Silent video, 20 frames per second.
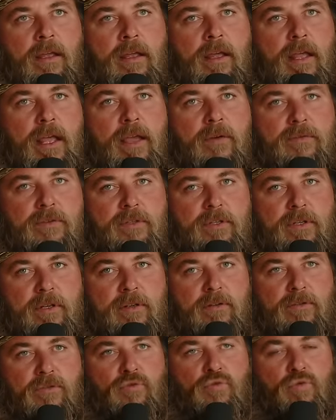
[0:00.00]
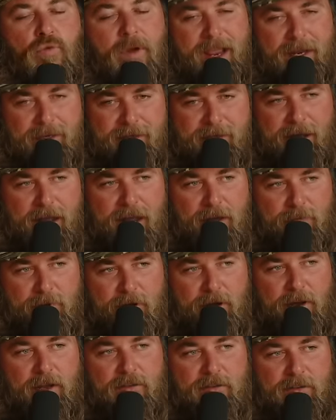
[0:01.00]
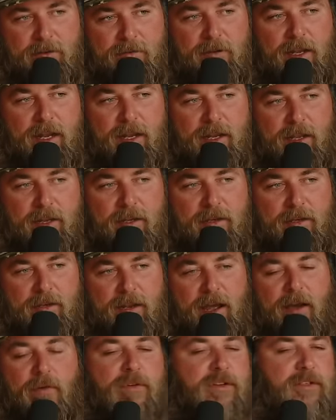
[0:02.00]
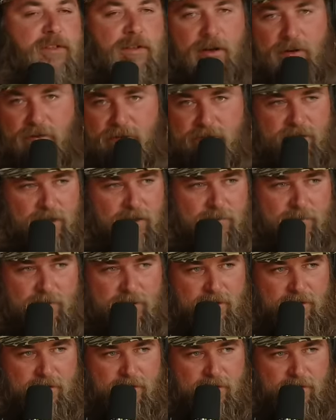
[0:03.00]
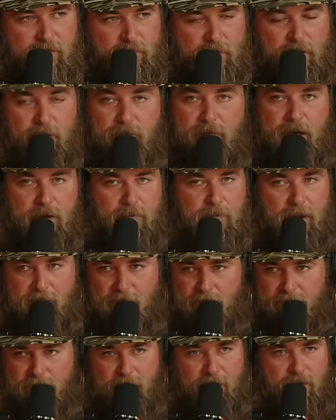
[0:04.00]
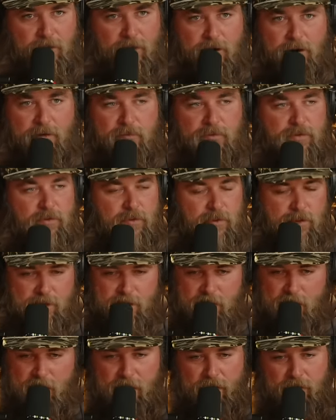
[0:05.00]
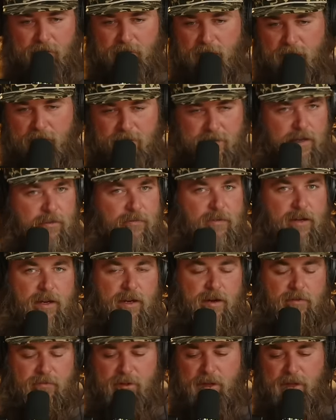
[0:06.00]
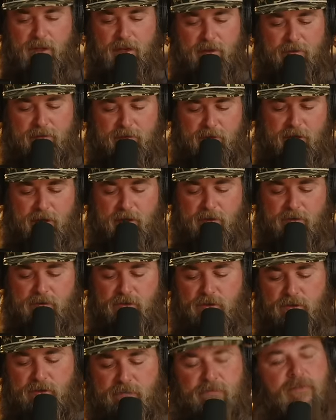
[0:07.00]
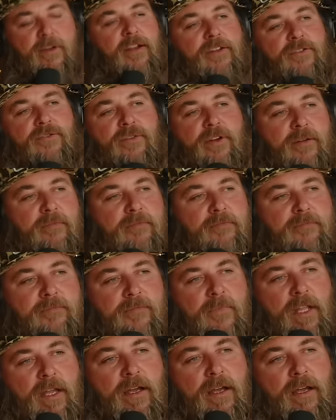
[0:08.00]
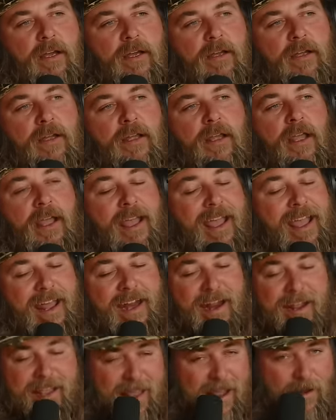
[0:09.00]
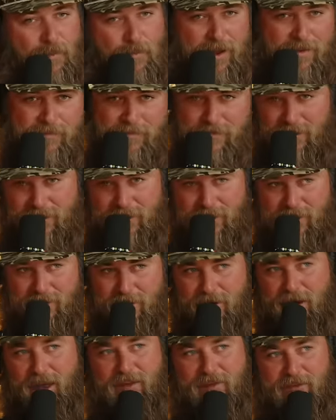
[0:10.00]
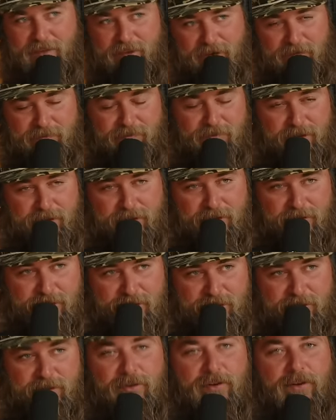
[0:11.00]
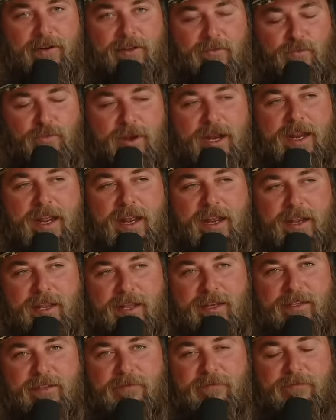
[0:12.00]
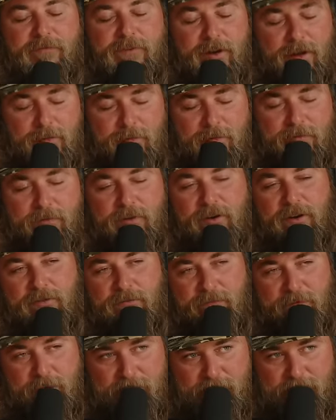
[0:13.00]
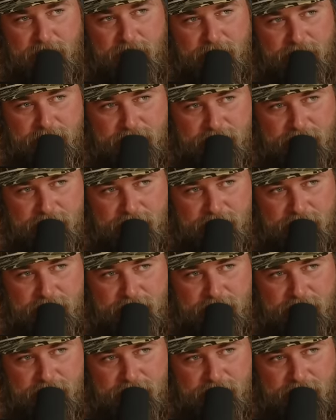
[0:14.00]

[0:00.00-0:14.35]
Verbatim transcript: it was a great time, but also like it, I always learned something whether it be about the firearms or the coyote activity and everything else. Like it was just a fun trip. Uh, and I can't wait for you, you guys to see the footage because we did get some phenomenal footage from that trip.